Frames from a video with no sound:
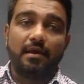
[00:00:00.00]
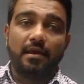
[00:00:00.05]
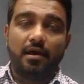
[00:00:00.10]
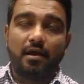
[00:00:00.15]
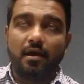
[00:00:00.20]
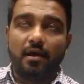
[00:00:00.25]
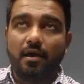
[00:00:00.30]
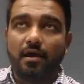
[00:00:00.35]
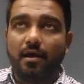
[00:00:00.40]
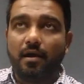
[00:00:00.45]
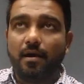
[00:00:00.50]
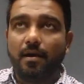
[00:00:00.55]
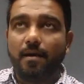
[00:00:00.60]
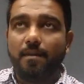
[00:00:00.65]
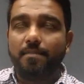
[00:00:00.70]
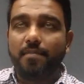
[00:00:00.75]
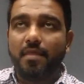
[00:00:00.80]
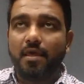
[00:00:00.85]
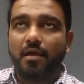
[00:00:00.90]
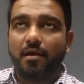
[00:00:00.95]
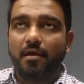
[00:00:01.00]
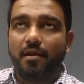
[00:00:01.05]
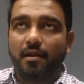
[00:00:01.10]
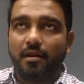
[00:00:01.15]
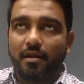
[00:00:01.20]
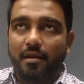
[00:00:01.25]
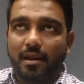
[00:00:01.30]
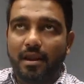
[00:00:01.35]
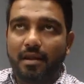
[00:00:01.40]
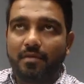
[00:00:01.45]

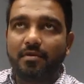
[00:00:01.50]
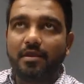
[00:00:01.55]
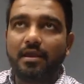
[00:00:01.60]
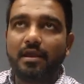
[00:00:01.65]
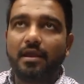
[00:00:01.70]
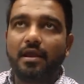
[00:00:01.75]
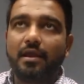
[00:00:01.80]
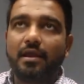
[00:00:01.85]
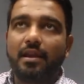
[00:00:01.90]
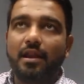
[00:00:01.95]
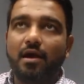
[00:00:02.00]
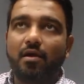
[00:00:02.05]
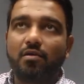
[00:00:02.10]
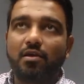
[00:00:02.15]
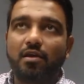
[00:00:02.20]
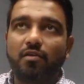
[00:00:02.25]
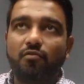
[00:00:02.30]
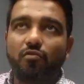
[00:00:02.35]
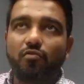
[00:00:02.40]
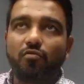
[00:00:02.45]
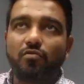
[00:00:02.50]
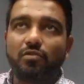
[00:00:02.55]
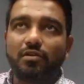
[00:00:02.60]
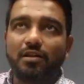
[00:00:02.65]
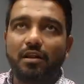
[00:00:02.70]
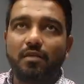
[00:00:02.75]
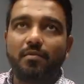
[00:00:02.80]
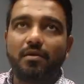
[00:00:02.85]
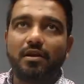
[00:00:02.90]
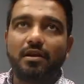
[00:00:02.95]
let me now give you
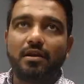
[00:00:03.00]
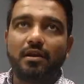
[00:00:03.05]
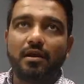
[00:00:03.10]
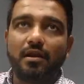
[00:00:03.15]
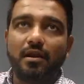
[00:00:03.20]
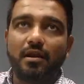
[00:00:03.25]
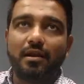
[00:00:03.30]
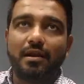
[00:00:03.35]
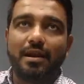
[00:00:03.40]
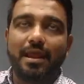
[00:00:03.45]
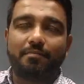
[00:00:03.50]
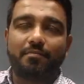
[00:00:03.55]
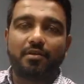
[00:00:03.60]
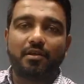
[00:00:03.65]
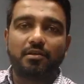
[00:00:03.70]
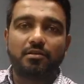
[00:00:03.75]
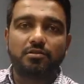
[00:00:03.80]
little bit in depth.